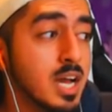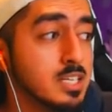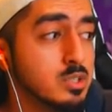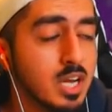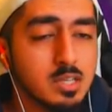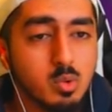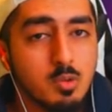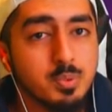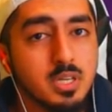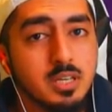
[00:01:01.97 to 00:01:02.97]
guys, you guys
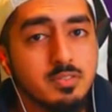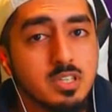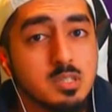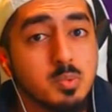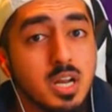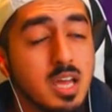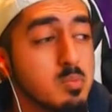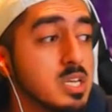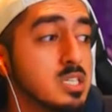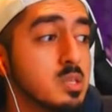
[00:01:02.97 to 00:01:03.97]
won't believe this, but
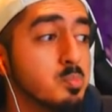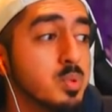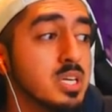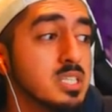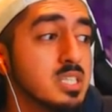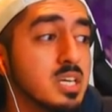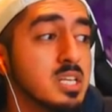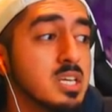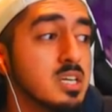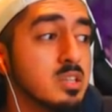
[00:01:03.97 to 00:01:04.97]
I'm actually the biggest
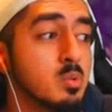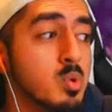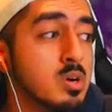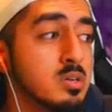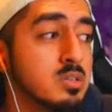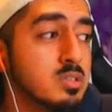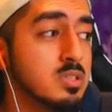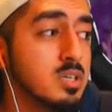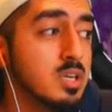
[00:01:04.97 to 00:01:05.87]
idiot in the world.